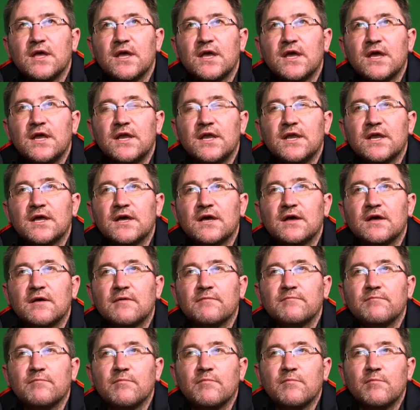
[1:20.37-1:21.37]
in a
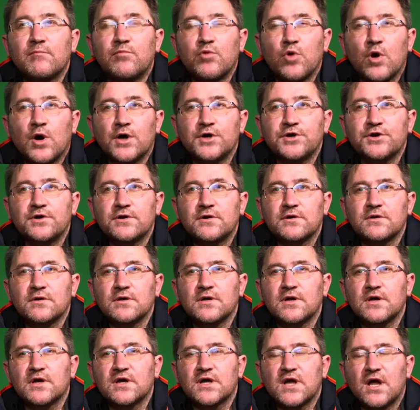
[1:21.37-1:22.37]
broader